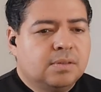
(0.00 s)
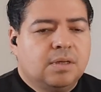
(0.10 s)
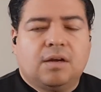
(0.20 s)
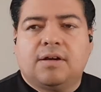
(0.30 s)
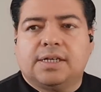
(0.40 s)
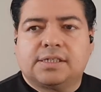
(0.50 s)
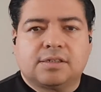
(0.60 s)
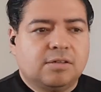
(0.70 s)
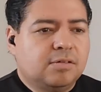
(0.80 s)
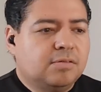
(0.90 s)
Alright,
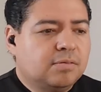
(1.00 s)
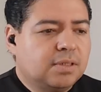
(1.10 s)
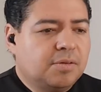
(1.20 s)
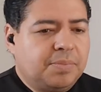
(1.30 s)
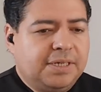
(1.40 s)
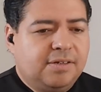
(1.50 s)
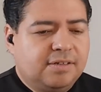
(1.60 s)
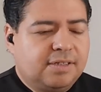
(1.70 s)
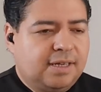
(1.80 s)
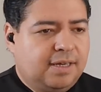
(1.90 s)
so it
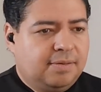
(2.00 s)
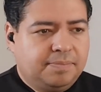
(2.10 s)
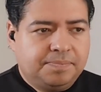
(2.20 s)
appears that